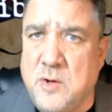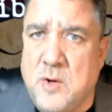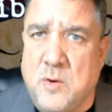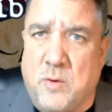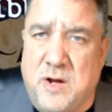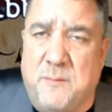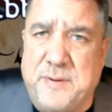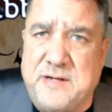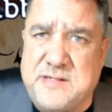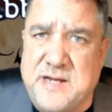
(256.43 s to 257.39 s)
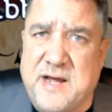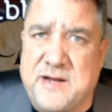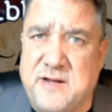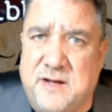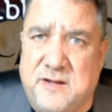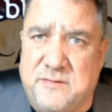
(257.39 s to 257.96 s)
Well, big tech,
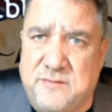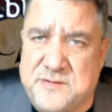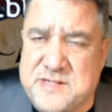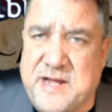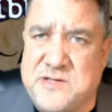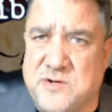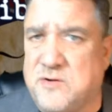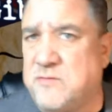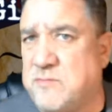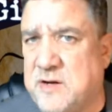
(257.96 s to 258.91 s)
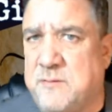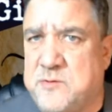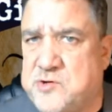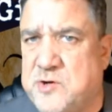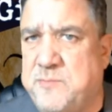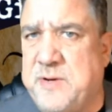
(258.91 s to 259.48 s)
the states
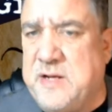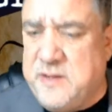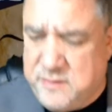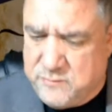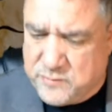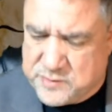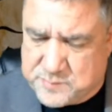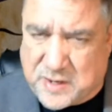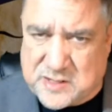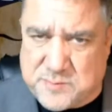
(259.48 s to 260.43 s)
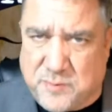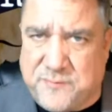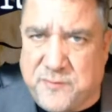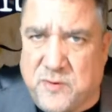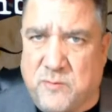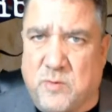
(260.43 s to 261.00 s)
should be responsible
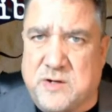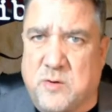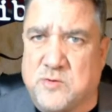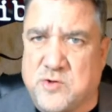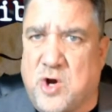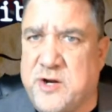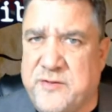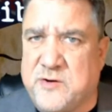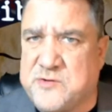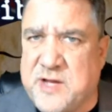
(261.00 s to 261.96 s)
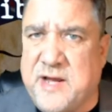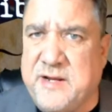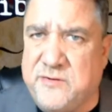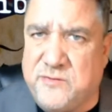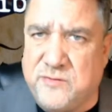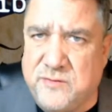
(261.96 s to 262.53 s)
for what goes on in their
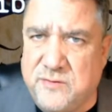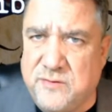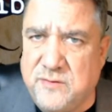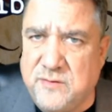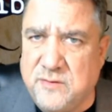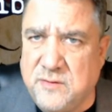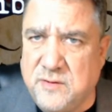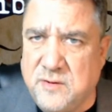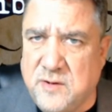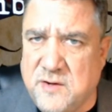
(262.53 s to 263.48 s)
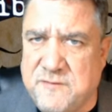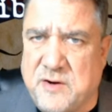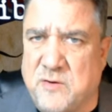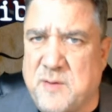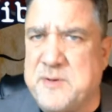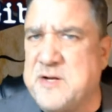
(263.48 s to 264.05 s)
states.
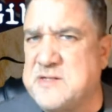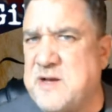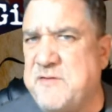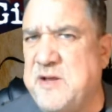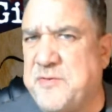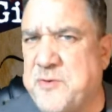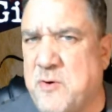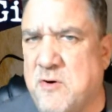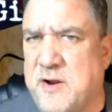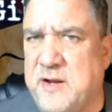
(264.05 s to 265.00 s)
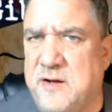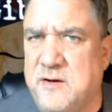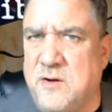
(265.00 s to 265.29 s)
Federal government doesn't have any authority.